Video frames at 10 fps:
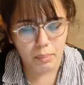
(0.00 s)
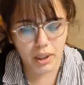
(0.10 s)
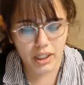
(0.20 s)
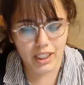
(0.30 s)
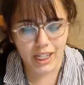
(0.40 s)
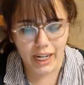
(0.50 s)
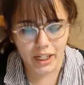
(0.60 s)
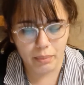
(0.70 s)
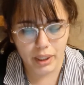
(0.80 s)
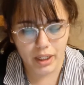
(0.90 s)
Martin, the
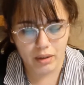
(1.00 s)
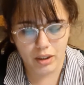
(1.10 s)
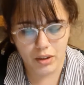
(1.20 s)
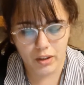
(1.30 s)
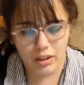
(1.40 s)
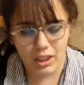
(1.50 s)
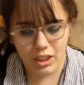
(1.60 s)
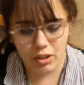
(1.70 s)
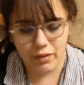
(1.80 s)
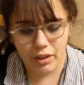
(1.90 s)
hired man who had
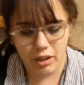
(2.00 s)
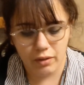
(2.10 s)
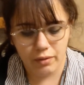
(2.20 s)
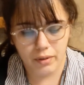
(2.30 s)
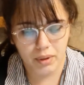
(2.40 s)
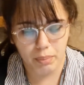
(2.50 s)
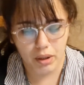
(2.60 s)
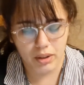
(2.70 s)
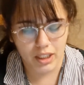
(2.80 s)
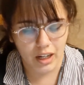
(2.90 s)
just driven home from the
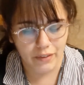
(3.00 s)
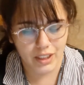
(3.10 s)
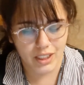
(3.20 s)
post office,